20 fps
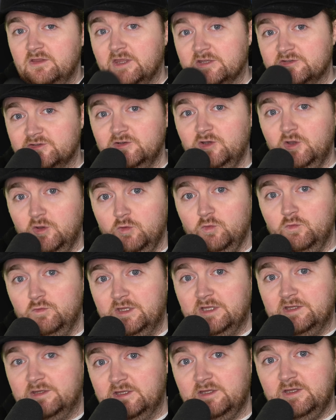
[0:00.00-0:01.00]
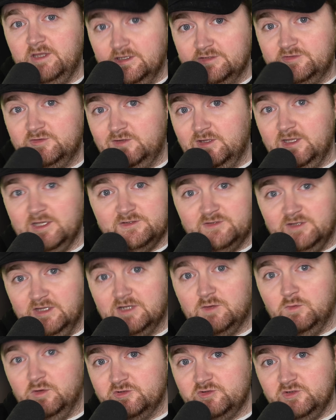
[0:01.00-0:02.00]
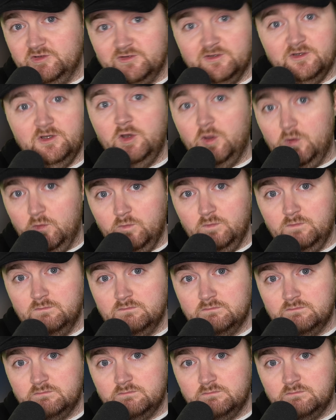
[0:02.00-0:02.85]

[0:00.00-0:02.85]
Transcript: That's a no. That, the, answer, the answer to that question is a no.